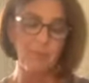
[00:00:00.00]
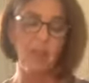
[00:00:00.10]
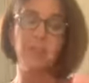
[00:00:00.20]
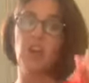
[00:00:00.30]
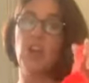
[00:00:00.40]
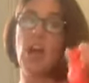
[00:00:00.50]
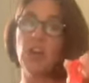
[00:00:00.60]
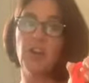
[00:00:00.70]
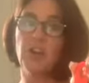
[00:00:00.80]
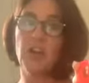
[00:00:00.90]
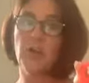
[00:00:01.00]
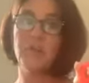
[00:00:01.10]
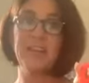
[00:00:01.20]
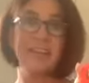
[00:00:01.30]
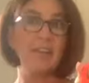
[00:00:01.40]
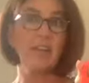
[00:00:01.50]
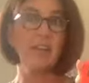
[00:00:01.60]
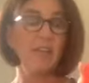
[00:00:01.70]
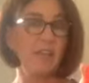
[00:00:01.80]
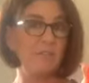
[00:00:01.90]
They're color coded
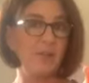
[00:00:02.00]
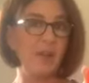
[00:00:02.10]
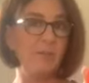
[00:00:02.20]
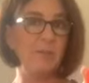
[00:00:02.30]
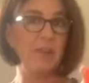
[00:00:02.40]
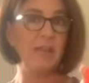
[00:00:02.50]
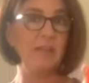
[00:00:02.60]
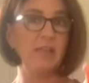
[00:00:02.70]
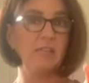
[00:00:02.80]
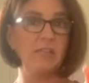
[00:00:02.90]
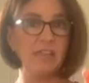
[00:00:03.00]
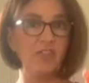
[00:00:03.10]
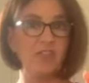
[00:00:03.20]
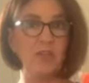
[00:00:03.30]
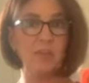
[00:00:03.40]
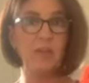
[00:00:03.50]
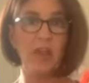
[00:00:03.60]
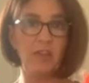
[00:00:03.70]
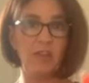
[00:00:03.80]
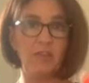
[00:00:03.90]
if you're helping teach them
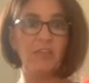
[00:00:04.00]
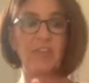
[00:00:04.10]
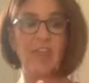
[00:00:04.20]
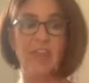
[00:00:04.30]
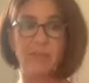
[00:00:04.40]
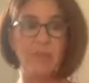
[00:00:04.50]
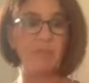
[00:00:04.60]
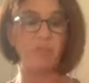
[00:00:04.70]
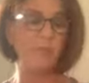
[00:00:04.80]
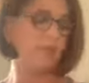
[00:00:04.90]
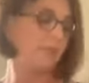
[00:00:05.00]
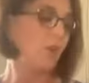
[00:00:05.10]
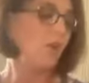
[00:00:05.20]
colors and measurements.